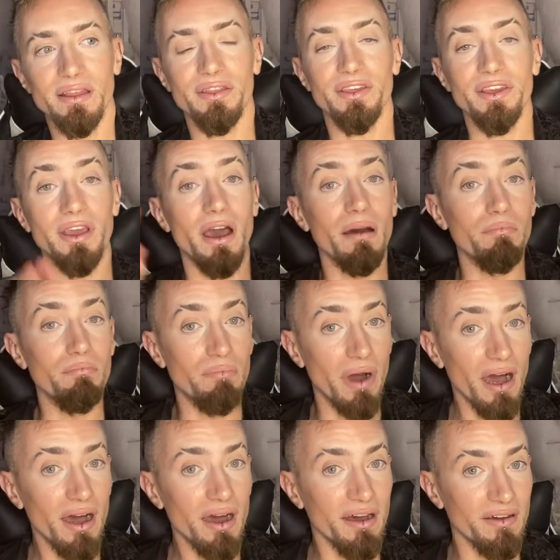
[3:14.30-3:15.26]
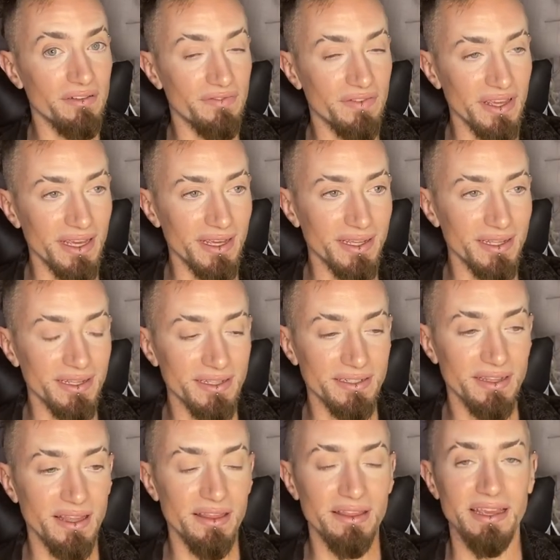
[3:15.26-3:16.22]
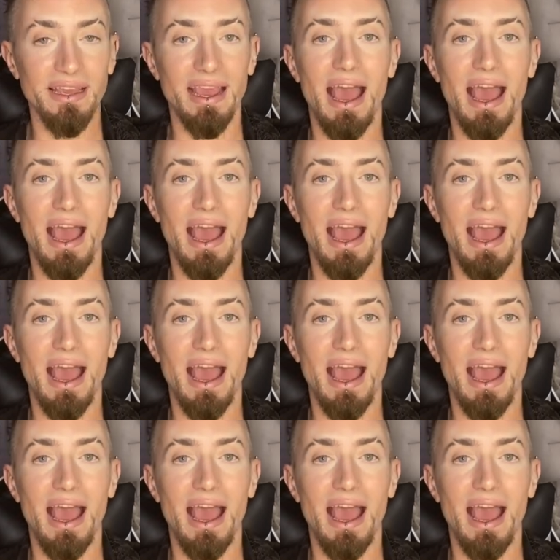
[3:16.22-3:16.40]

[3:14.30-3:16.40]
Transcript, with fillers: the above is the